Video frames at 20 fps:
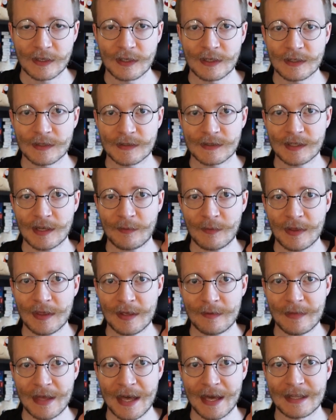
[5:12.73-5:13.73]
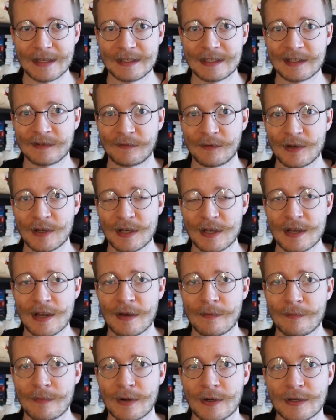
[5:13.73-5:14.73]
Some of them had different
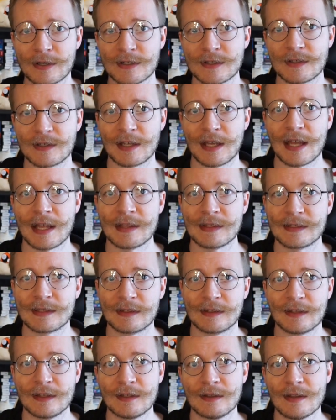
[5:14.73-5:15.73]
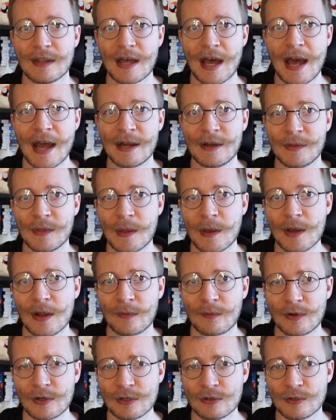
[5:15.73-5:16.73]
numbers, and the higher the
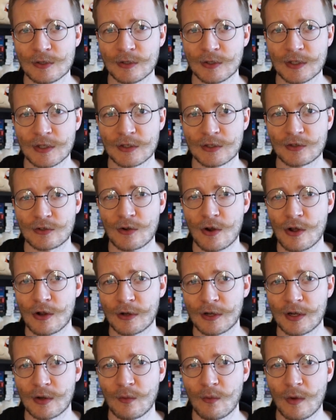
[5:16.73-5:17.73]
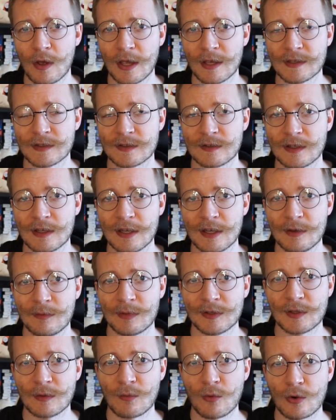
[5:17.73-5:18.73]
number, usually the stronger it was,
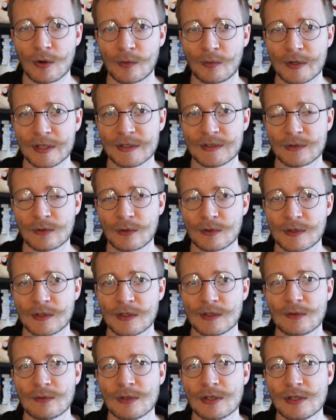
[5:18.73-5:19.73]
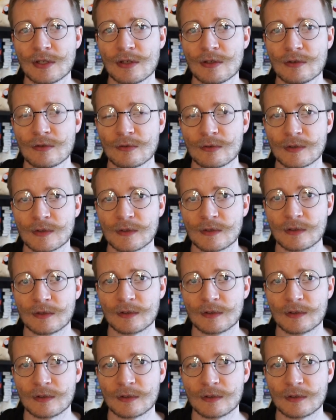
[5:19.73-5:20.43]
but the more resources it would use.